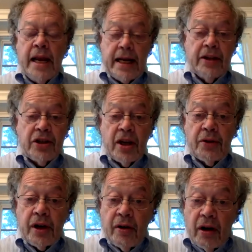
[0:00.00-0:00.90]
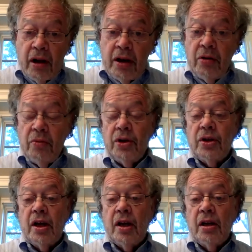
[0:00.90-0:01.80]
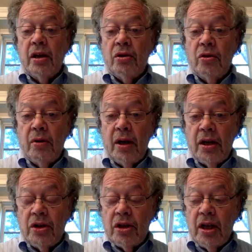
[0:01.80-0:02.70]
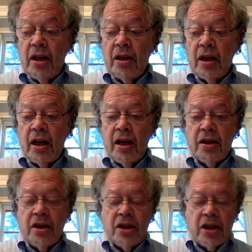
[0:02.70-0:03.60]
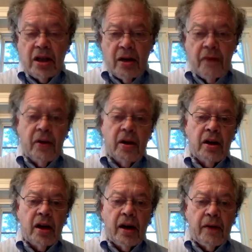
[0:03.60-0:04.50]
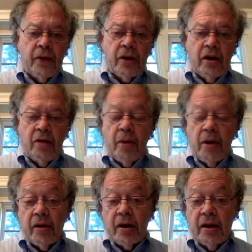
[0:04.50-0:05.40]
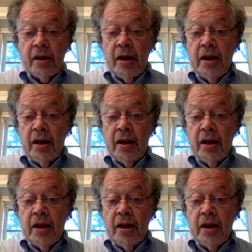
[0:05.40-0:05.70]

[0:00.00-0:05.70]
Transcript: and South Carolina was added to add a state that has a significant African American